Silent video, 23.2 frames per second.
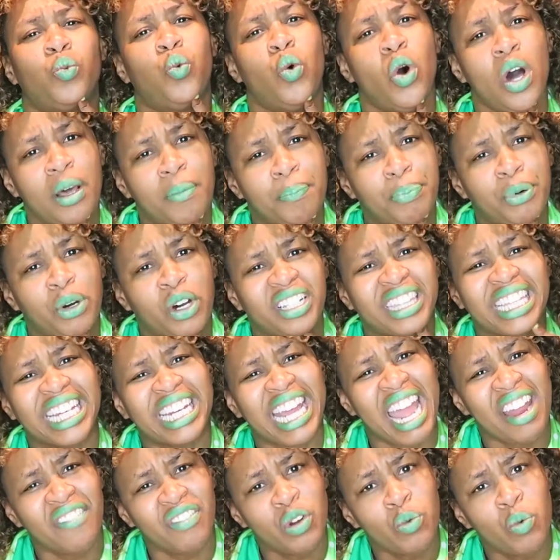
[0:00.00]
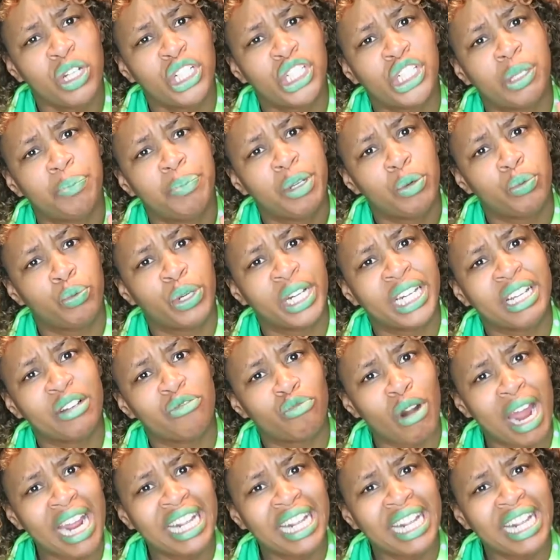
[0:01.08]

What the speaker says: One book that everyone should be reading